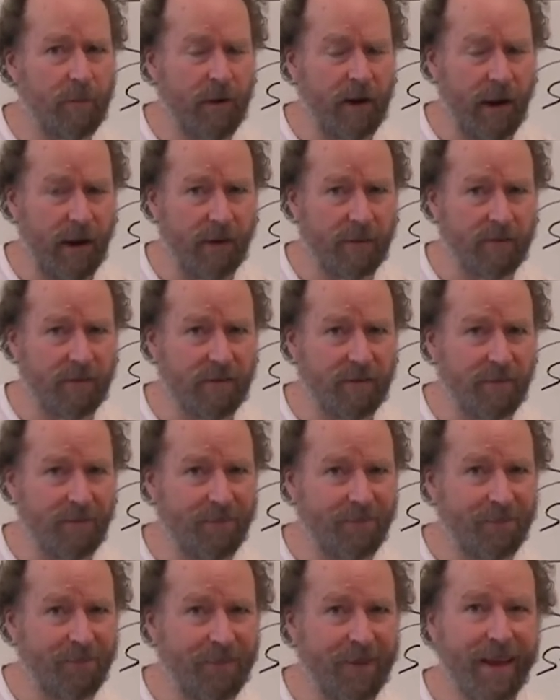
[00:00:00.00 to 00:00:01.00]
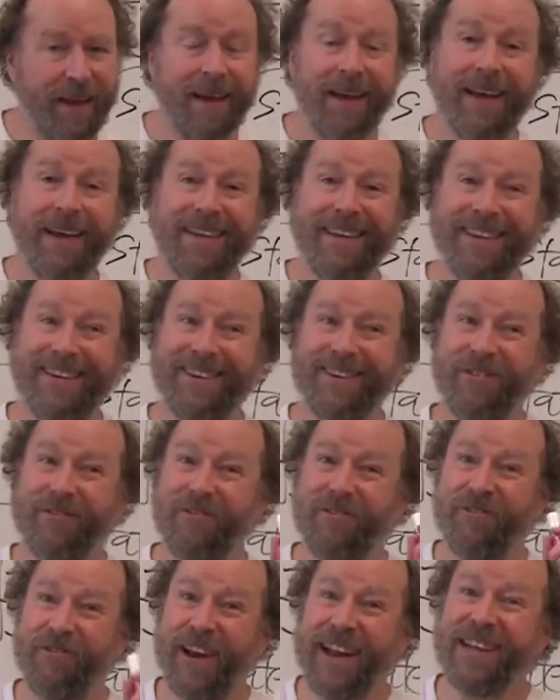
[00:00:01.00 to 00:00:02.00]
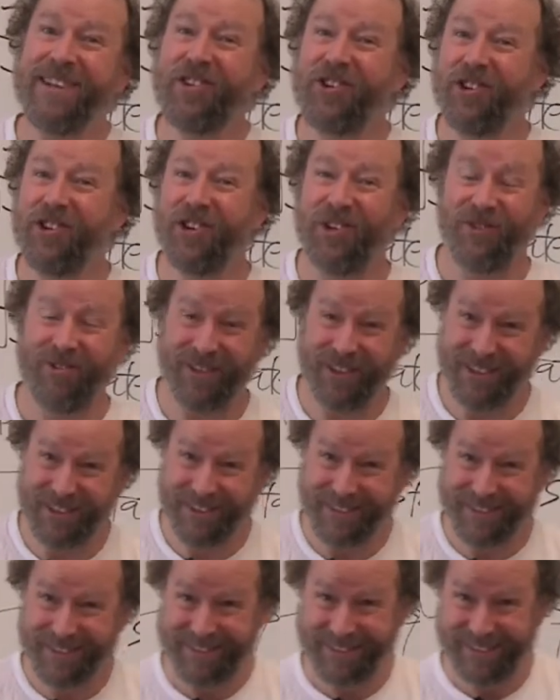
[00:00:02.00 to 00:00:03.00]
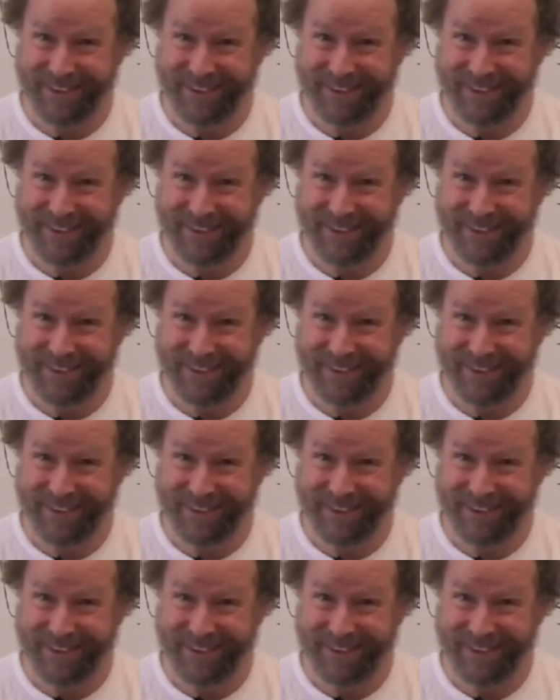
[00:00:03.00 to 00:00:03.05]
necks. You go to French unions